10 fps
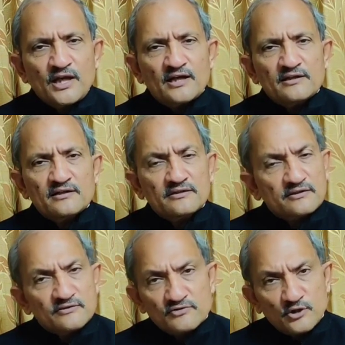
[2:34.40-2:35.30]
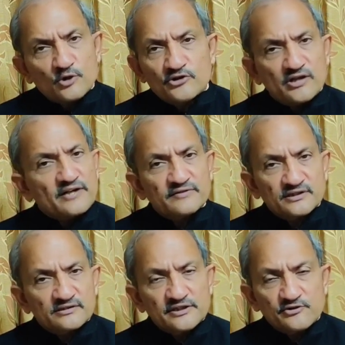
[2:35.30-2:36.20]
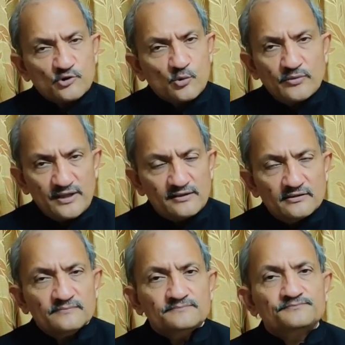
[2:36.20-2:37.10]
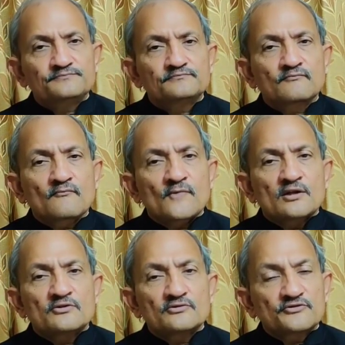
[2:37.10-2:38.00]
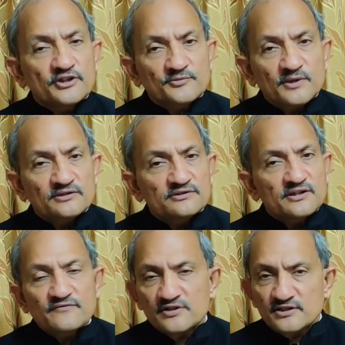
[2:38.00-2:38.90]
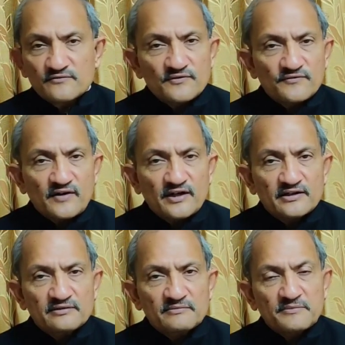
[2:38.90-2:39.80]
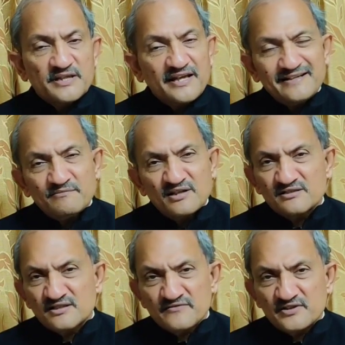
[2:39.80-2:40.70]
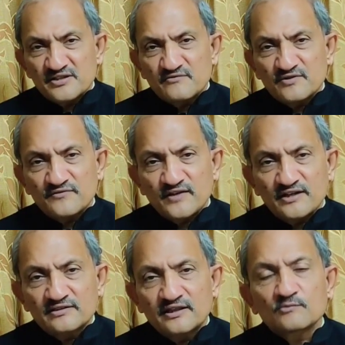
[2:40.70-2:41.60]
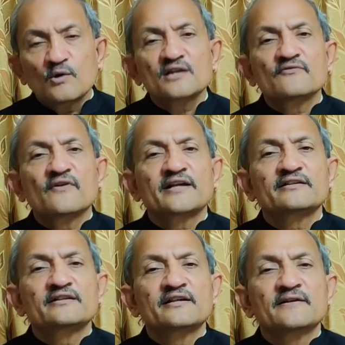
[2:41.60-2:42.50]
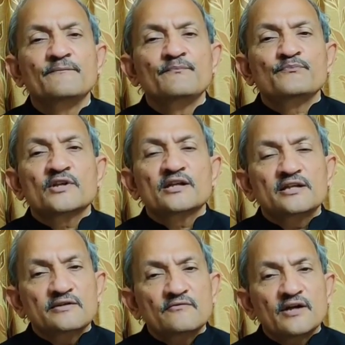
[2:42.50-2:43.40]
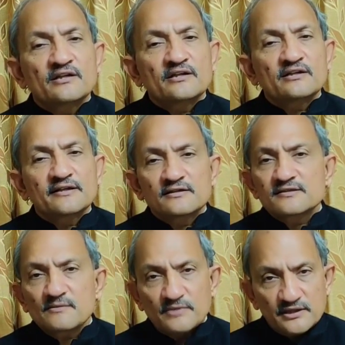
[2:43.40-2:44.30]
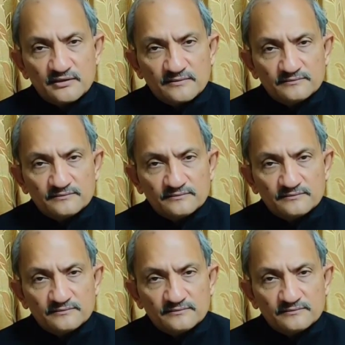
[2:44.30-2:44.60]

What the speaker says: And he was a good driver. He drove well. So 6 months, everything was fine. Maybe 8 months, everything was fine. Then one fine day, he went and killed somebody.